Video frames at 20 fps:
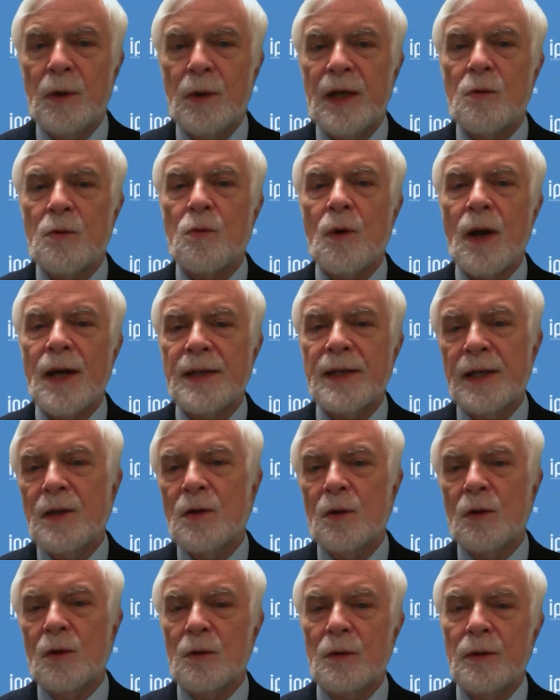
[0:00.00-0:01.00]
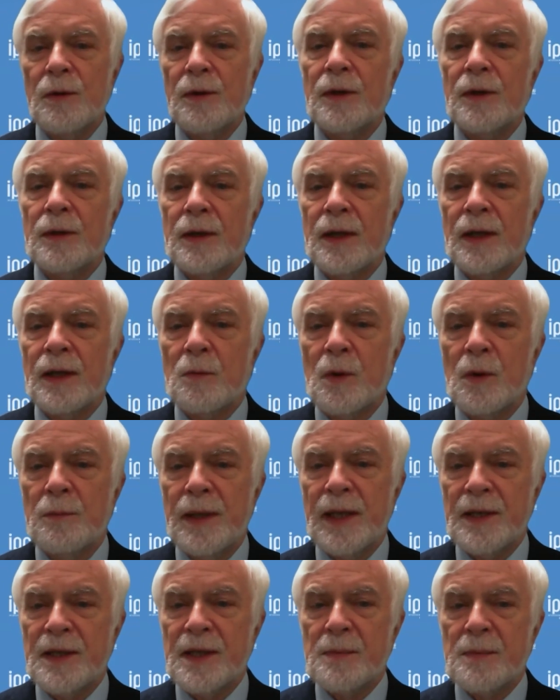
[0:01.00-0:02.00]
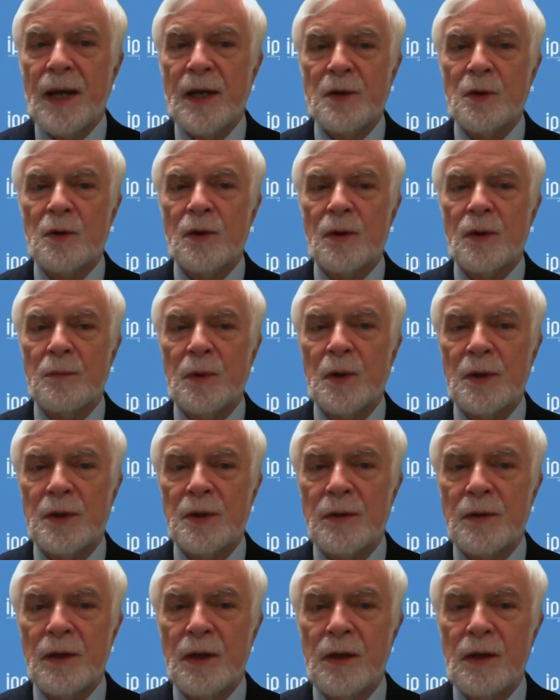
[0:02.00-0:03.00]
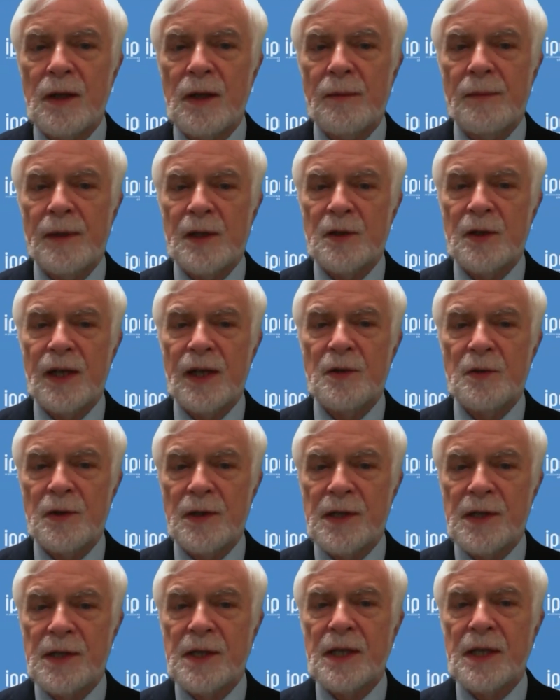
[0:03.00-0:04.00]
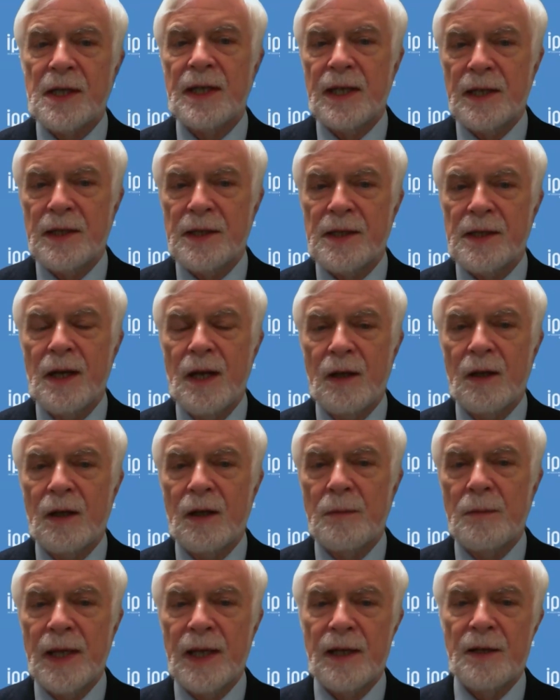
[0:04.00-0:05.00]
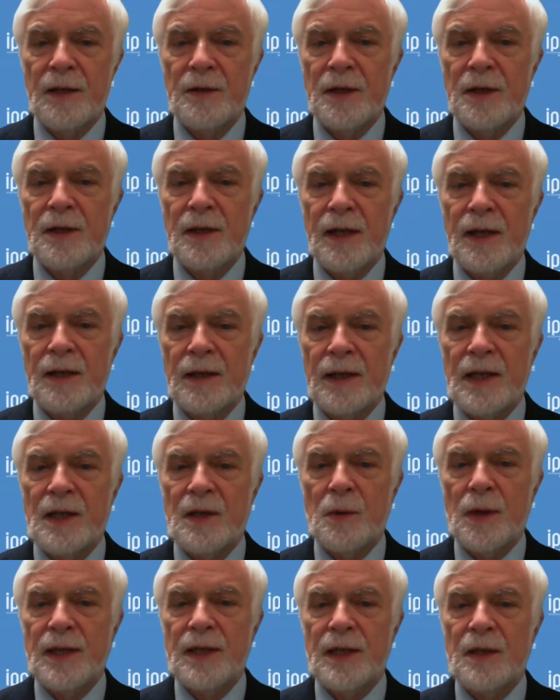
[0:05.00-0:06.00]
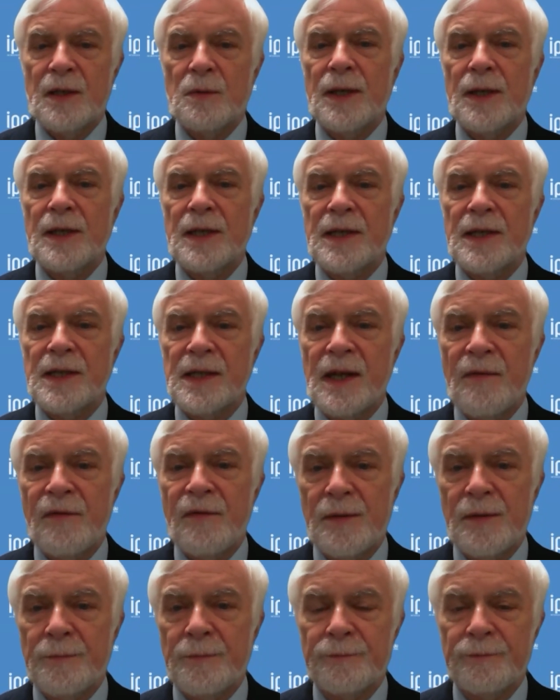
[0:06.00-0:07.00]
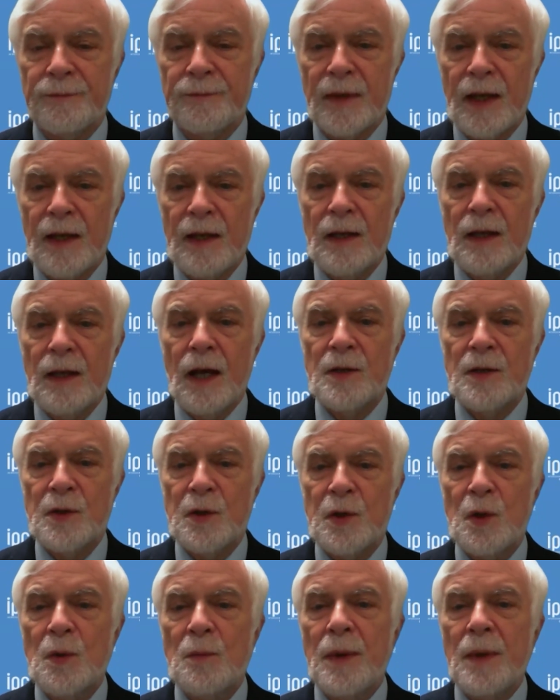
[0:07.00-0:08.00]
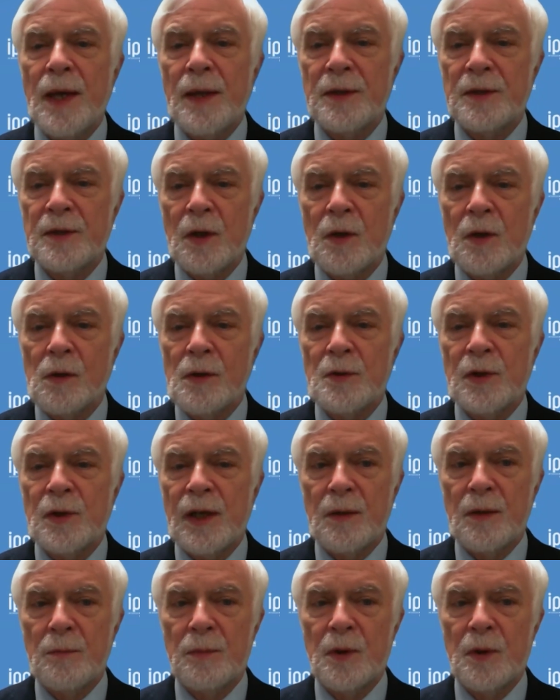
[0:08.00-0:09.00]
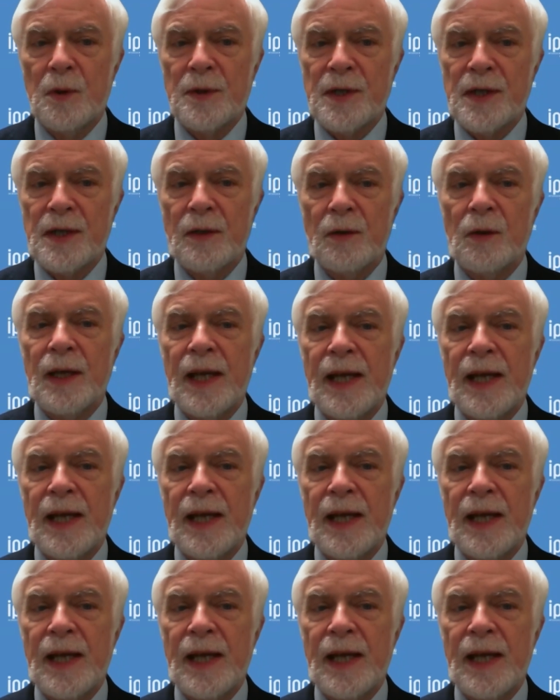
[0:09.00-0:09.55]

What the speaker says: We already know that there will be a special report on climate change in cities coming out in early 2027, and two methodology reports in